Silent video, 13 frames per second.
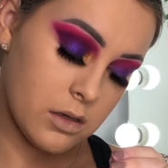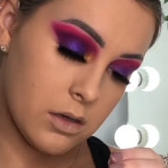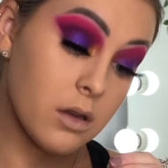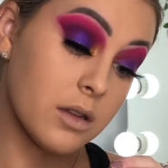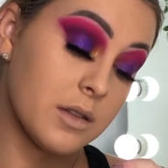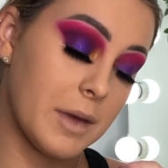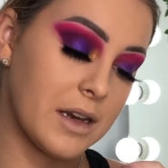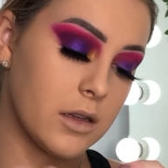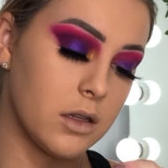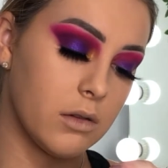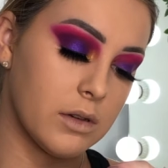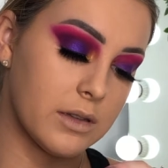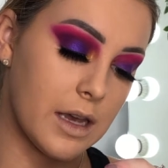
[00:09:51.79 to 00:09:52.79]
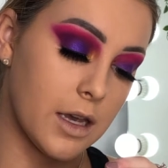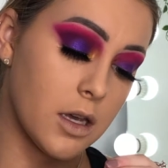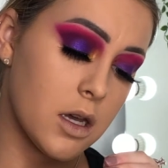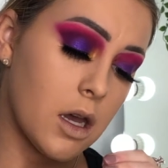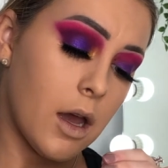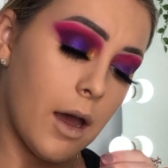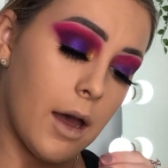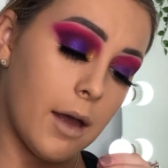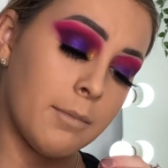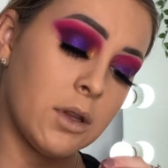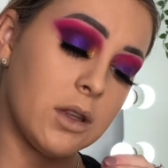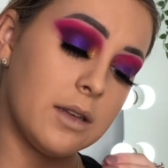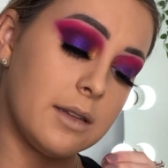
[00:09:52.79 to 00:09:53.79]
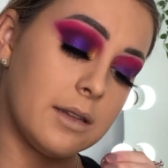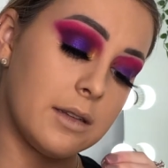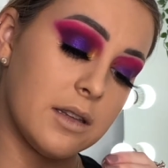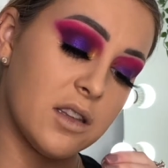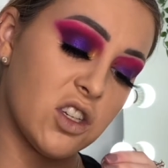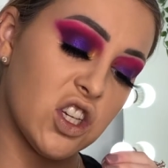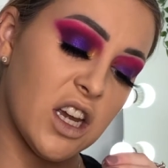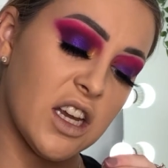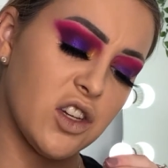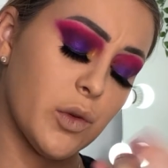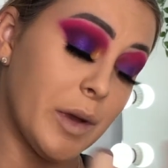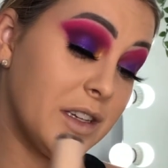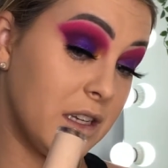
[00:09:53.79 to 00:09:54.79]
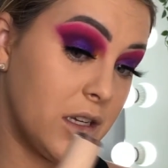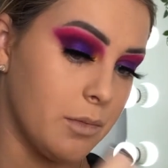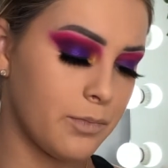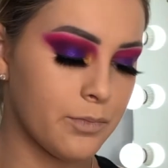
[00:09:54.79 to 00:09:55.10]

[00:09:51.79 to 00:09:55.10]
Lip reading: it's made in the USA. This is in the shade 20.